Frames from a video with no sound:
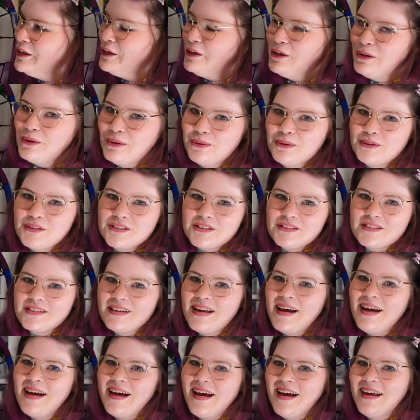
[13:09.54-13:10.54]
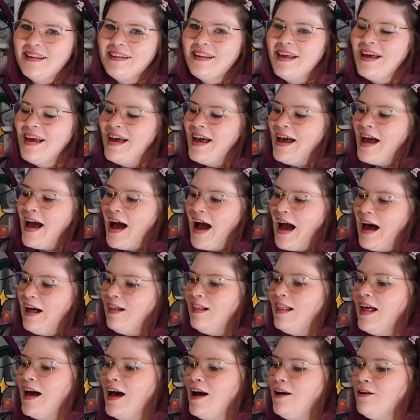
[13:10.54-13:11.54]
huge, and
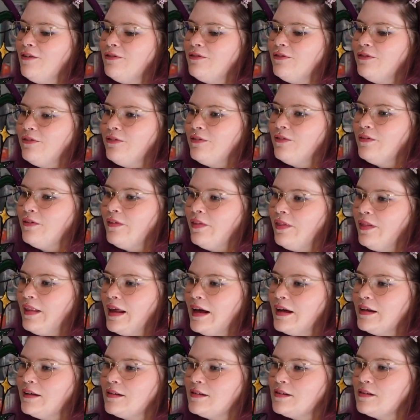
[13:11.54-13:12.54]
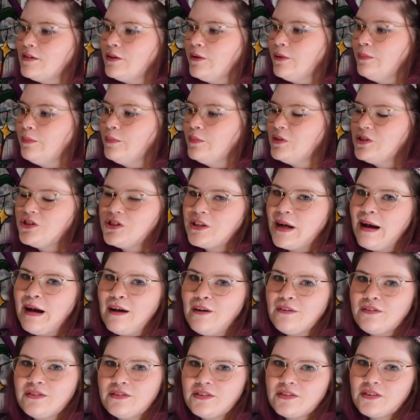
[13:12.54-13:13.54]
I'll have like some
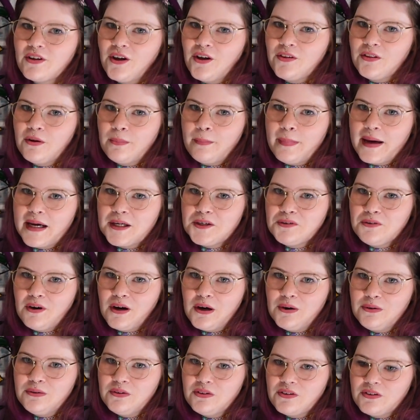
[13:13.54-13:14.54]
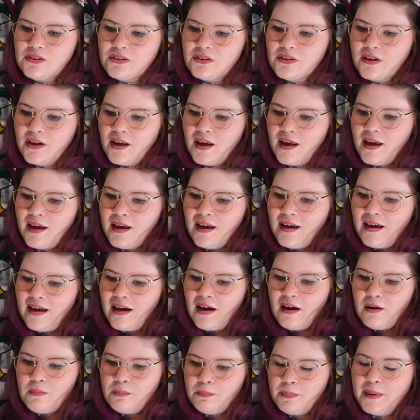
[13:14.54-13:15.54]
shelves on the background
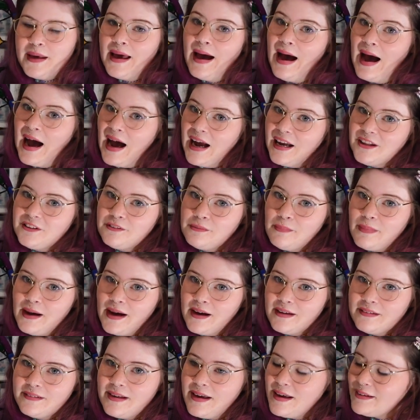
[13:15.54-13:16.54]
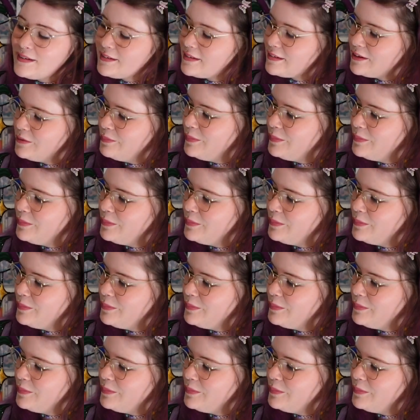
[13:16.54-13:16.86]
behind my desk,